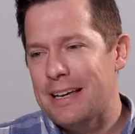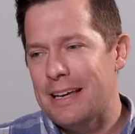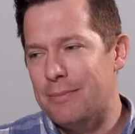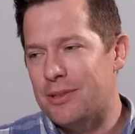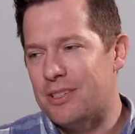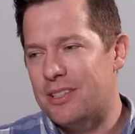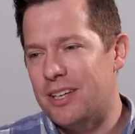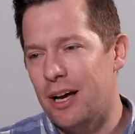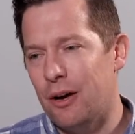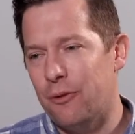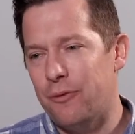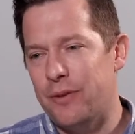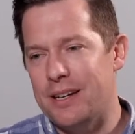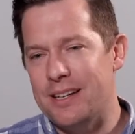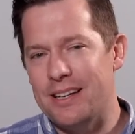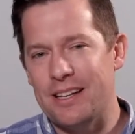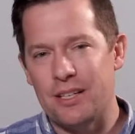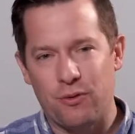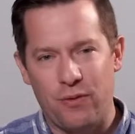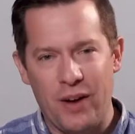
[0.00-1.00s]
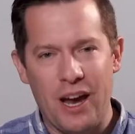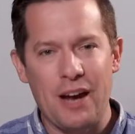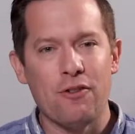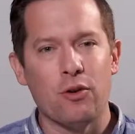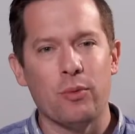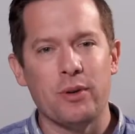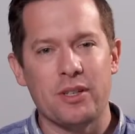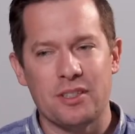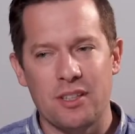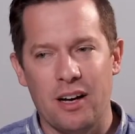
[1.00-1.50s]
himself in
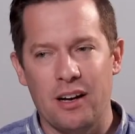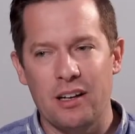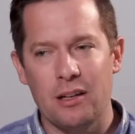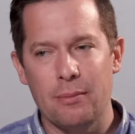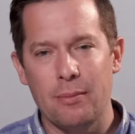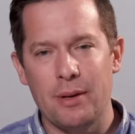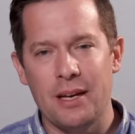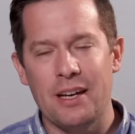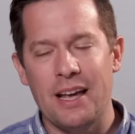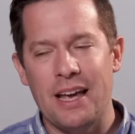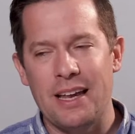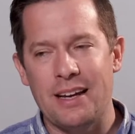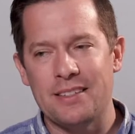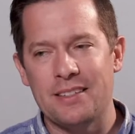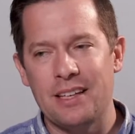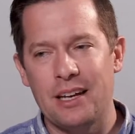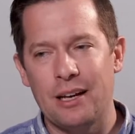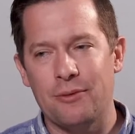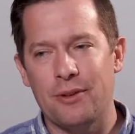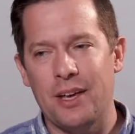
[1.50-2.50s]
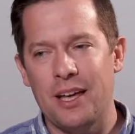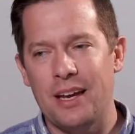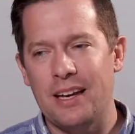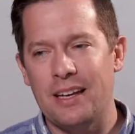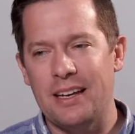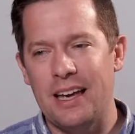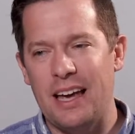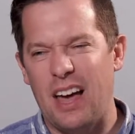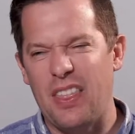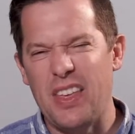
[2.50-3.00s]
disfavor with Solomon, and instead of
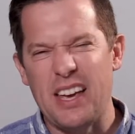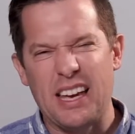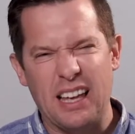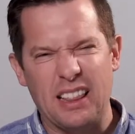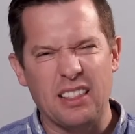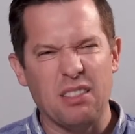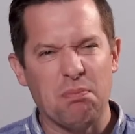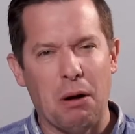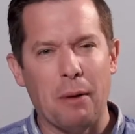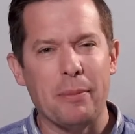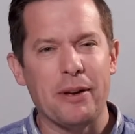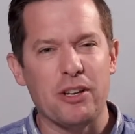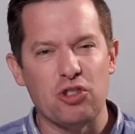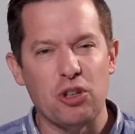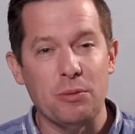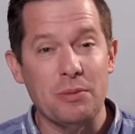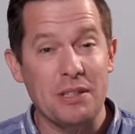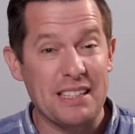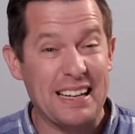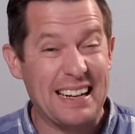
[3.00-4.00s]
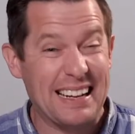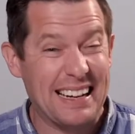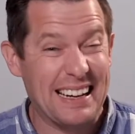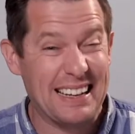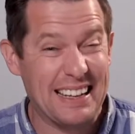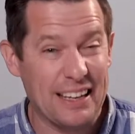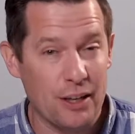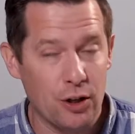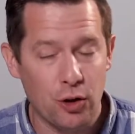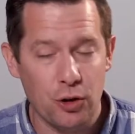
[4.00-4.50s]
I think he probably assumes he's going to
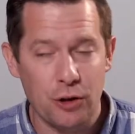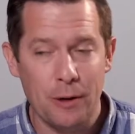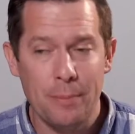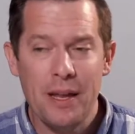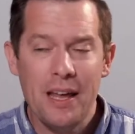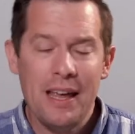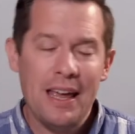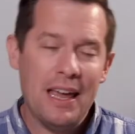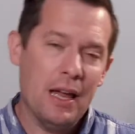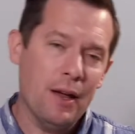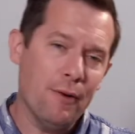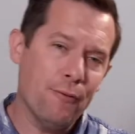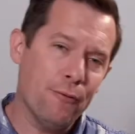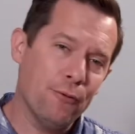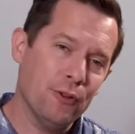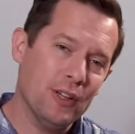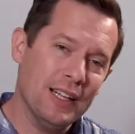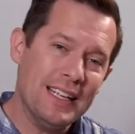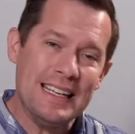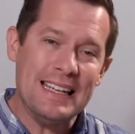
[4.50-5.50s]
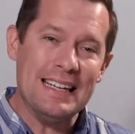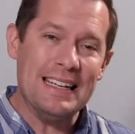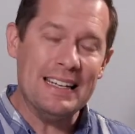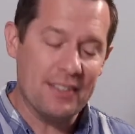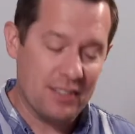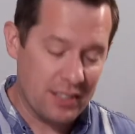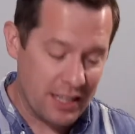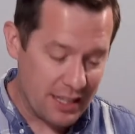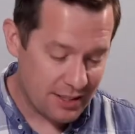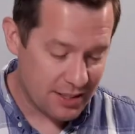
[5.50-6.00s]
get killed, he
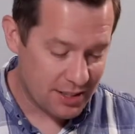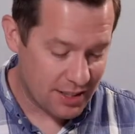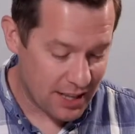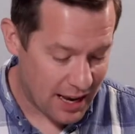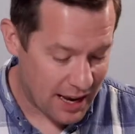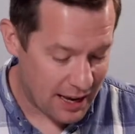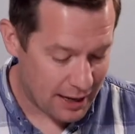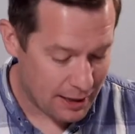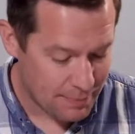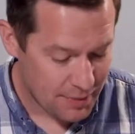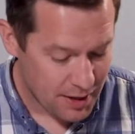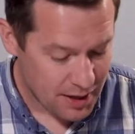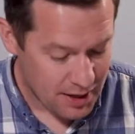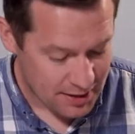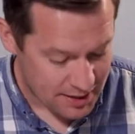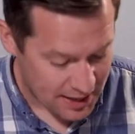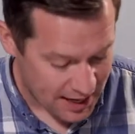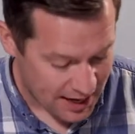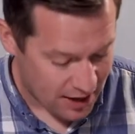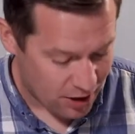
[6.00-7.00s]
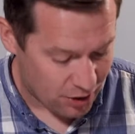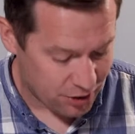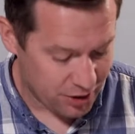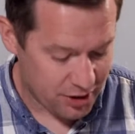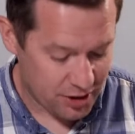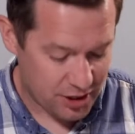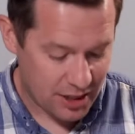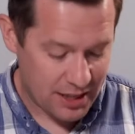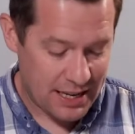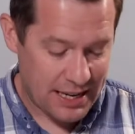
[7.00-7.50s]
flees instead
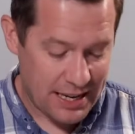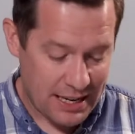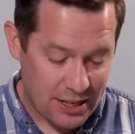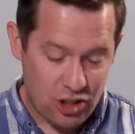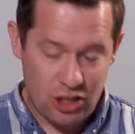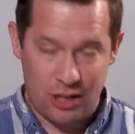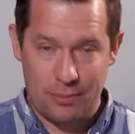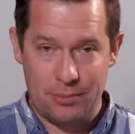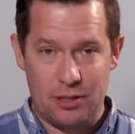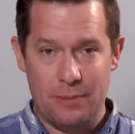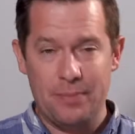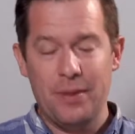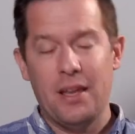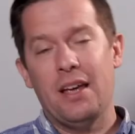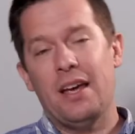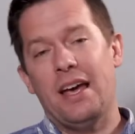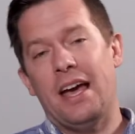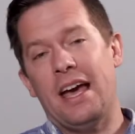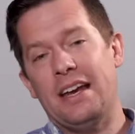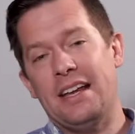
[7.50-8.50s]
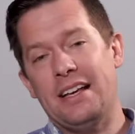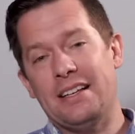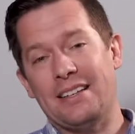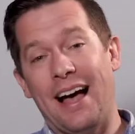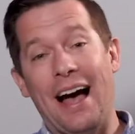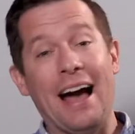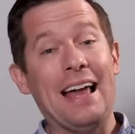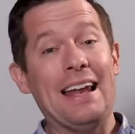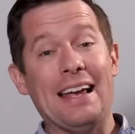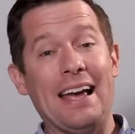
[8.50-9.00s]
down to Egypt, and he's
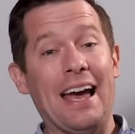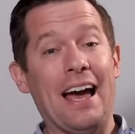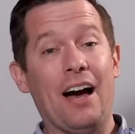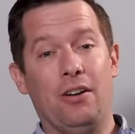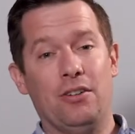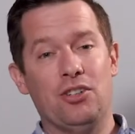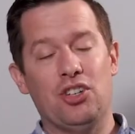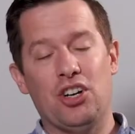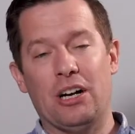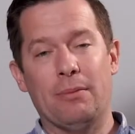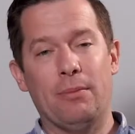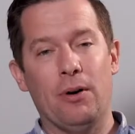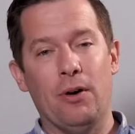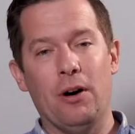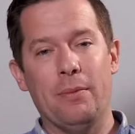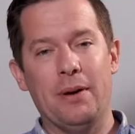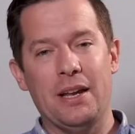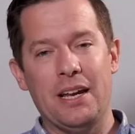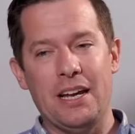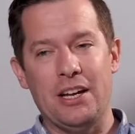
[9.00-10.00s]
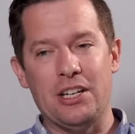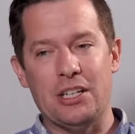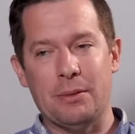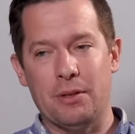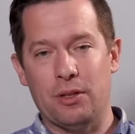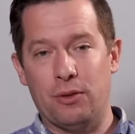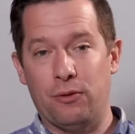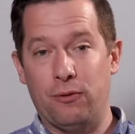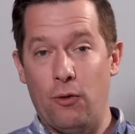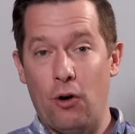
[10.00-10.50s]
hiding out, Jeroboam in Egypt.
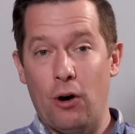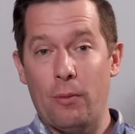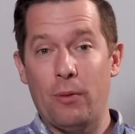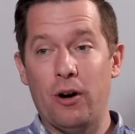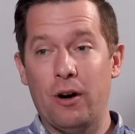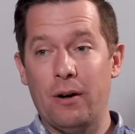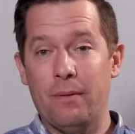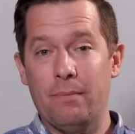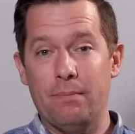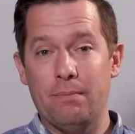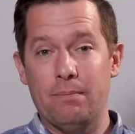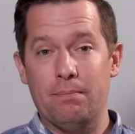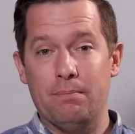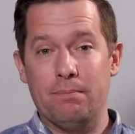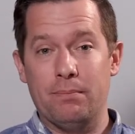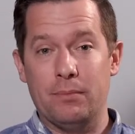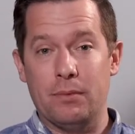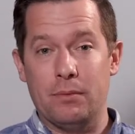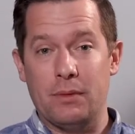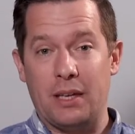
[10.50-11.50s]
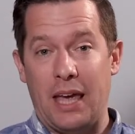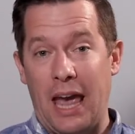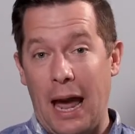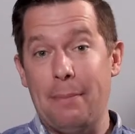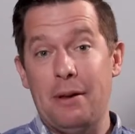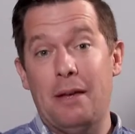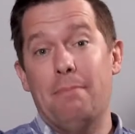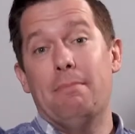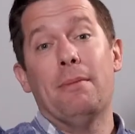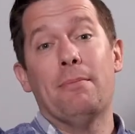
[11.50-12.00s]
This former
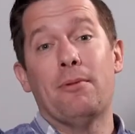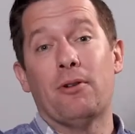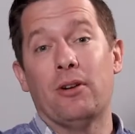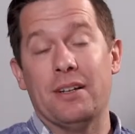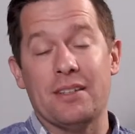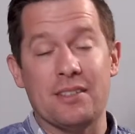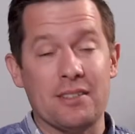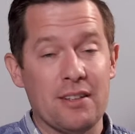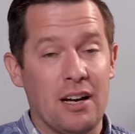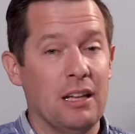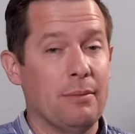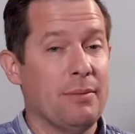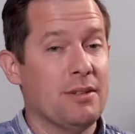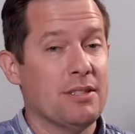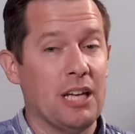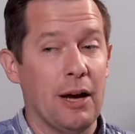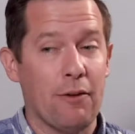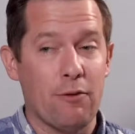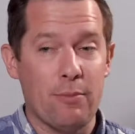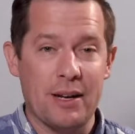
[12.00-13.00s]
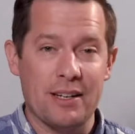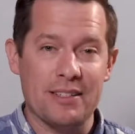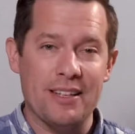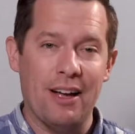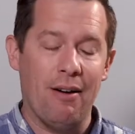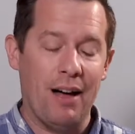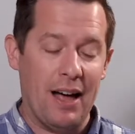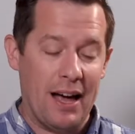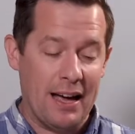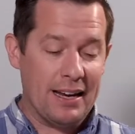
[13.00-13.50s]
cabinet member in Solomon's government is
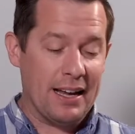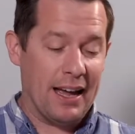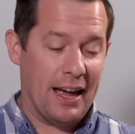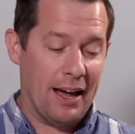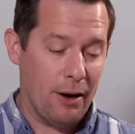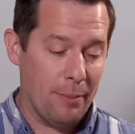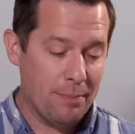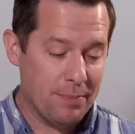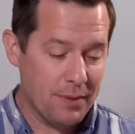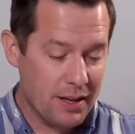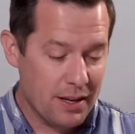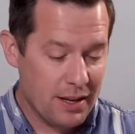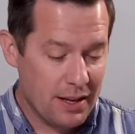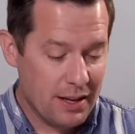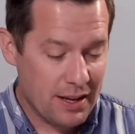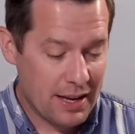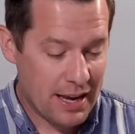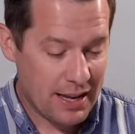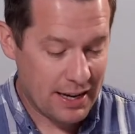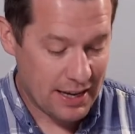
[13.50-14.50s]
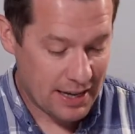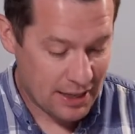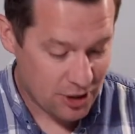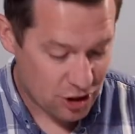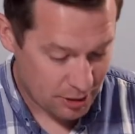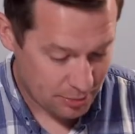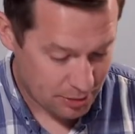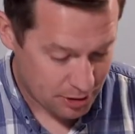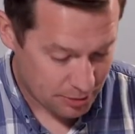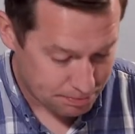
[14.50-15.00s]
now hiding out in
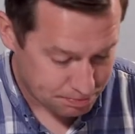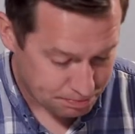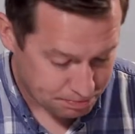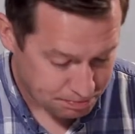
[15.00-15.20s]
Egypt.